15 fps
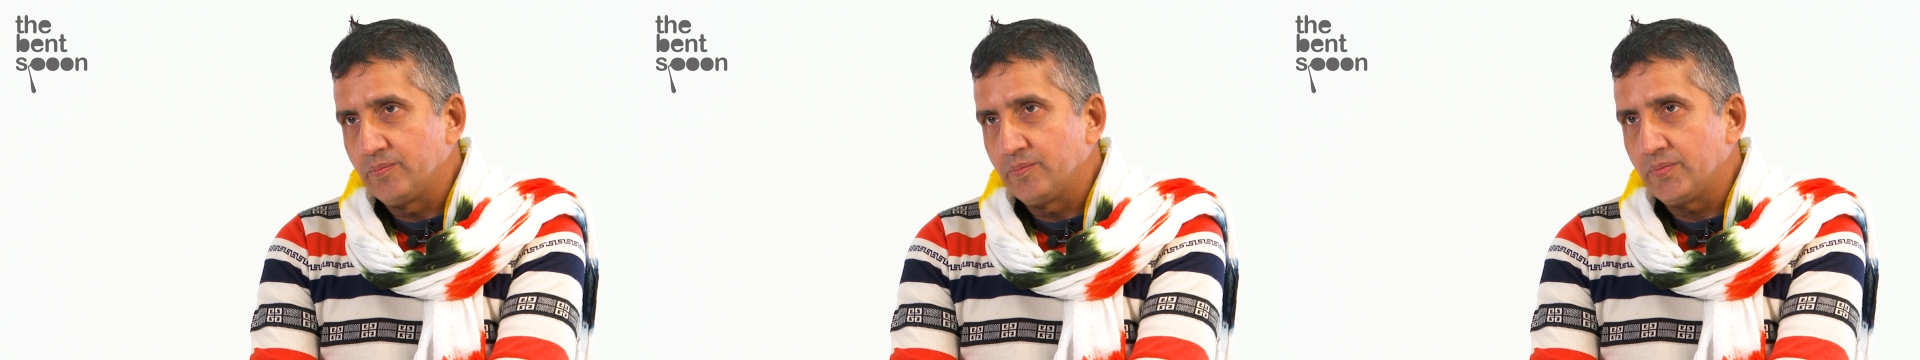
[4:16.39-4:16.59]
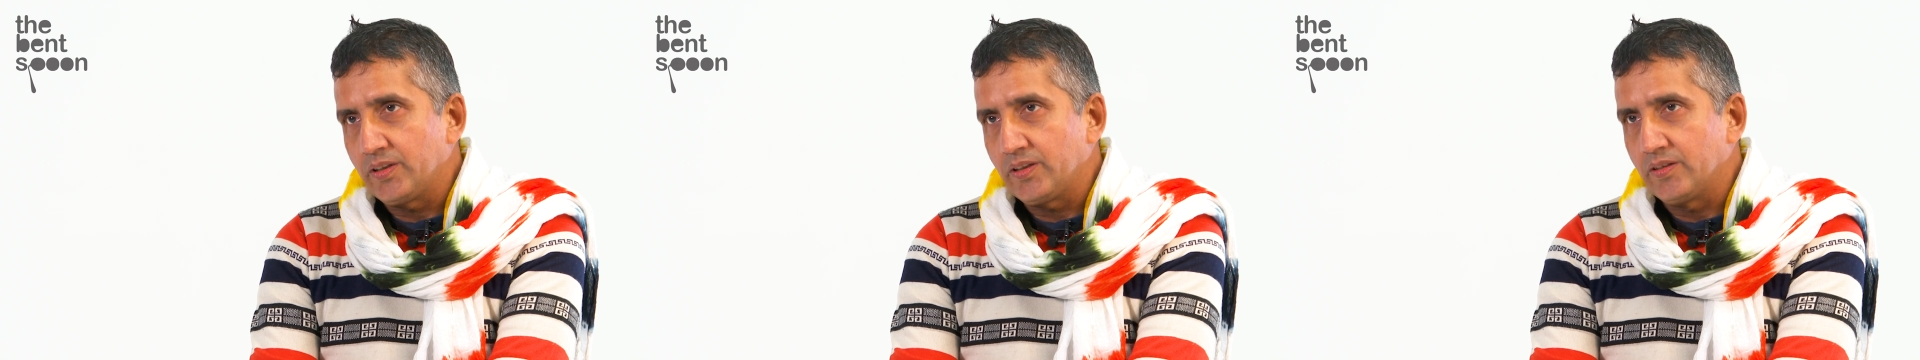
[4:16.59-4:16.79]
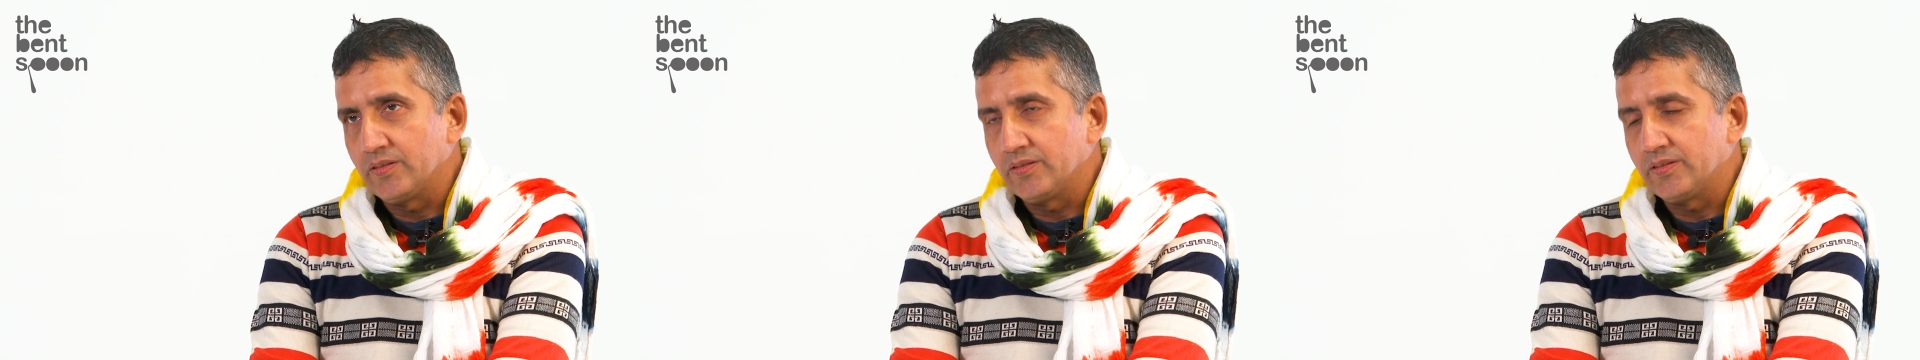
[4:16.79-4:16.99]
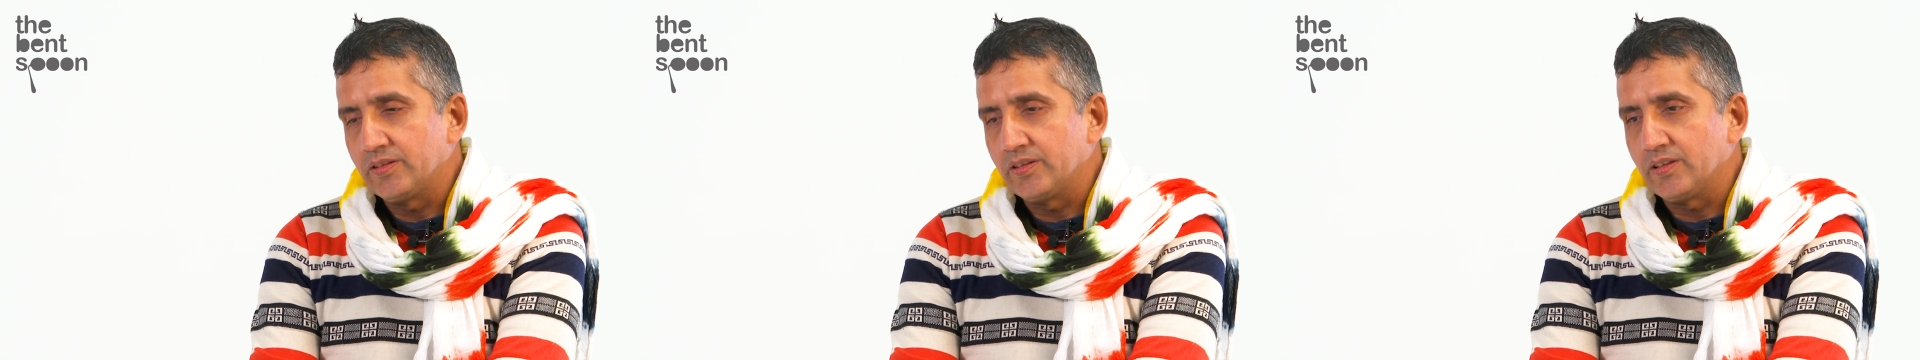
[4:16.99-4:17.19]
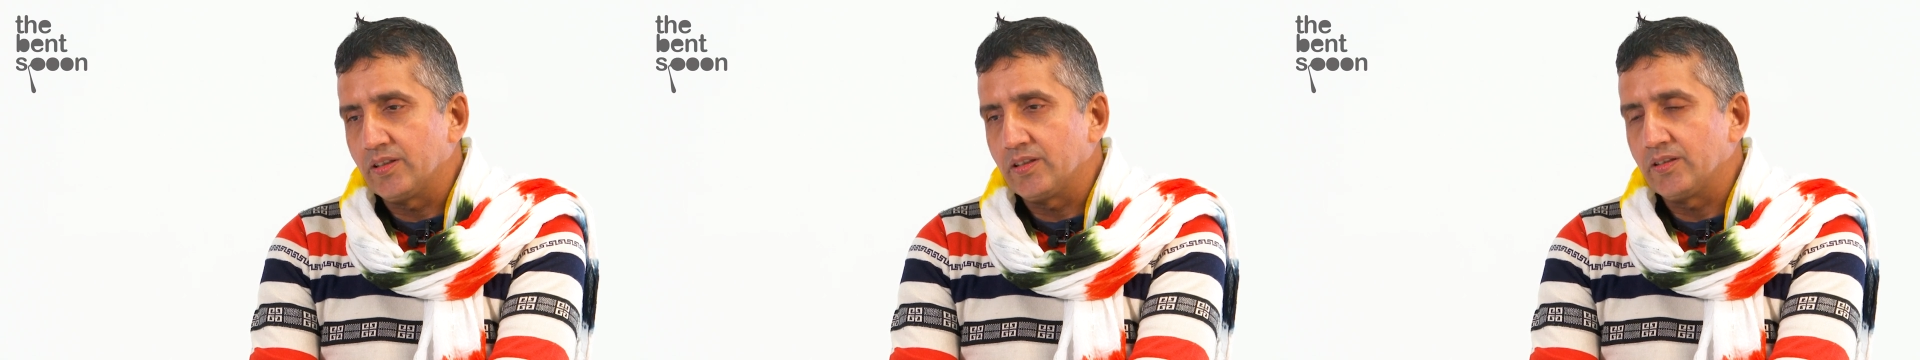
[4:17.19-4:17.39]

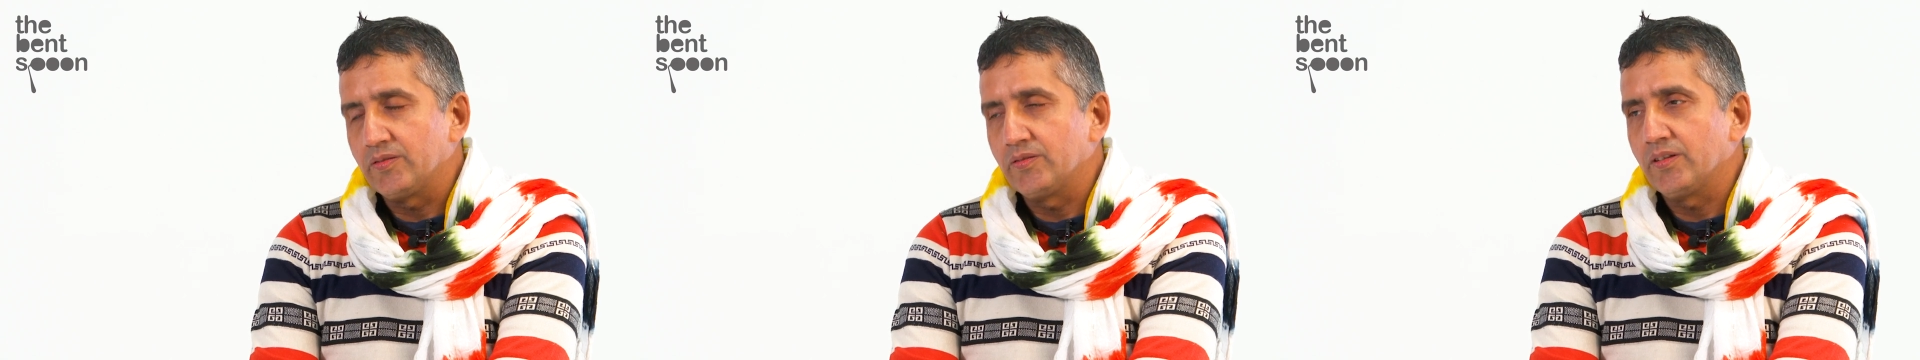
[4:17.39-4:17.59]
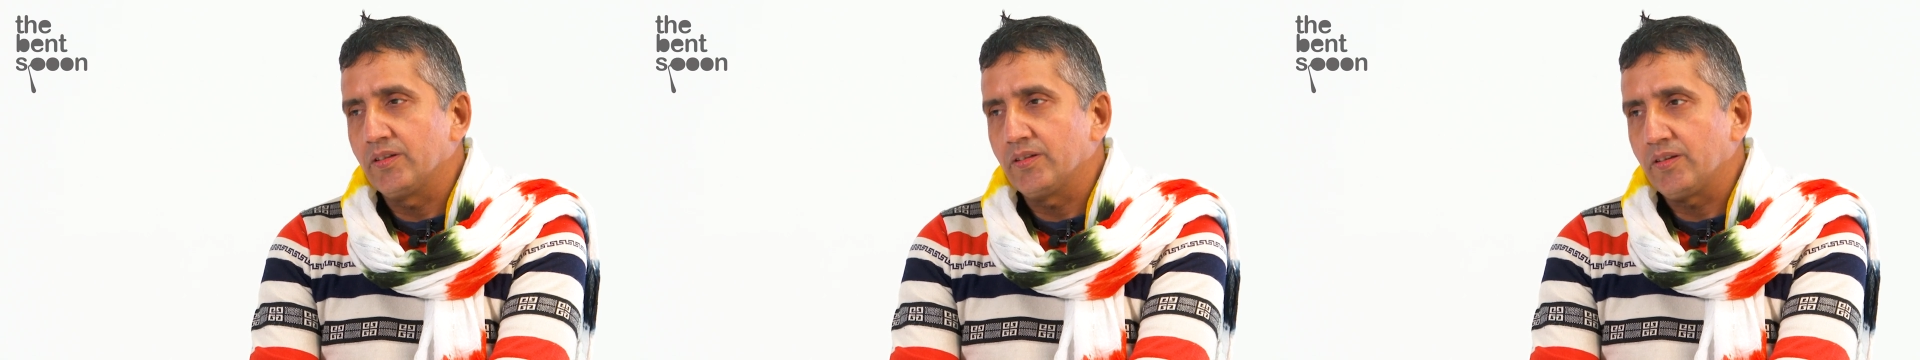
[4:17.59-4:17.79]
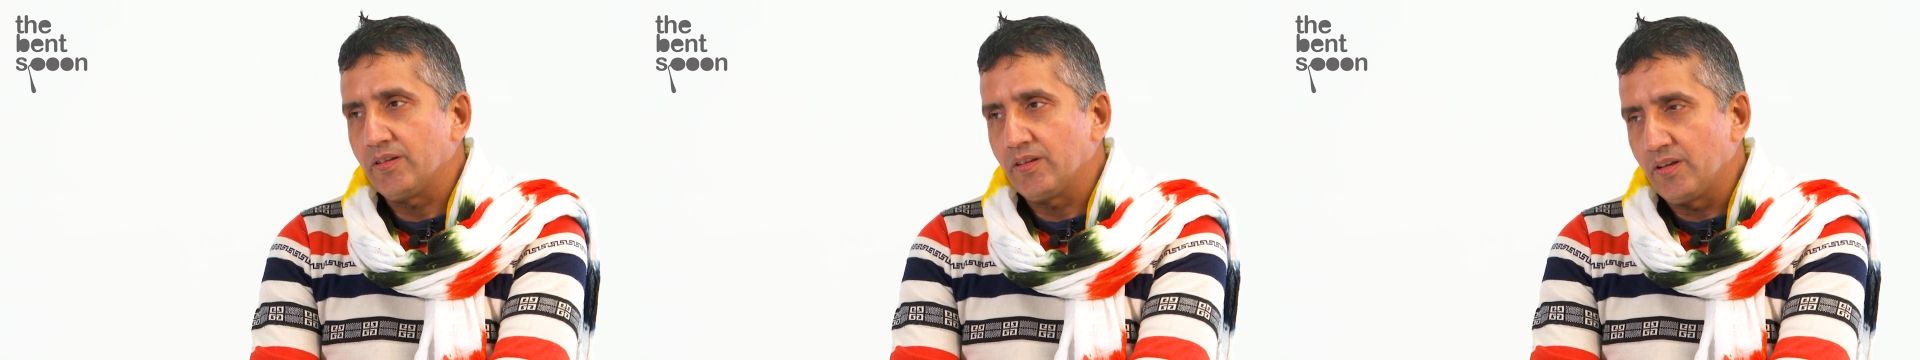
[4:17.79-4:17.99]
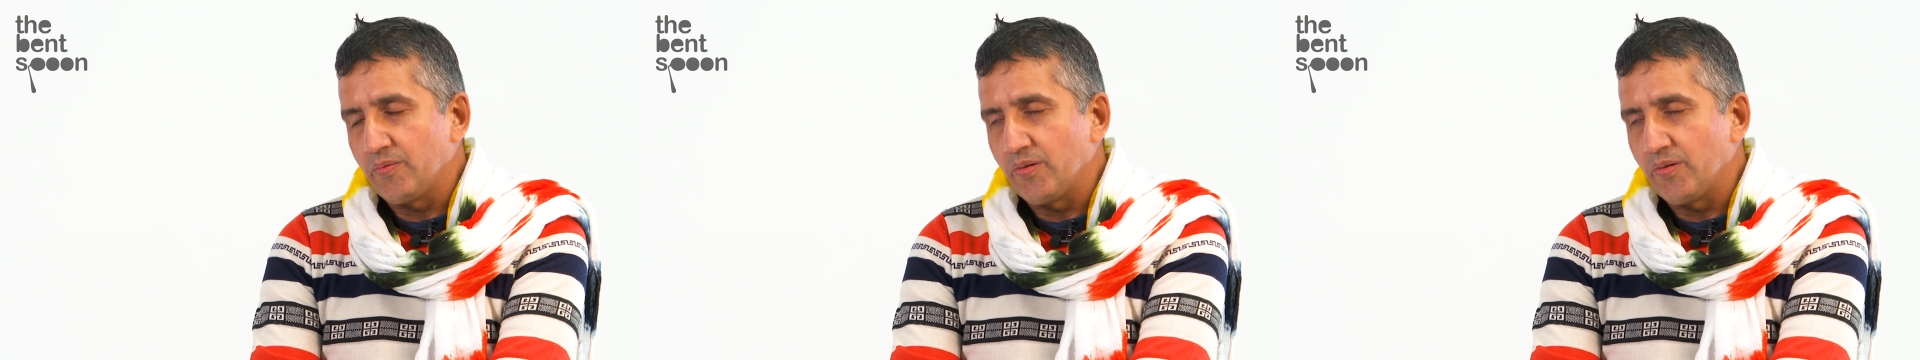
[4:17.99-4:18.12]
Because we're the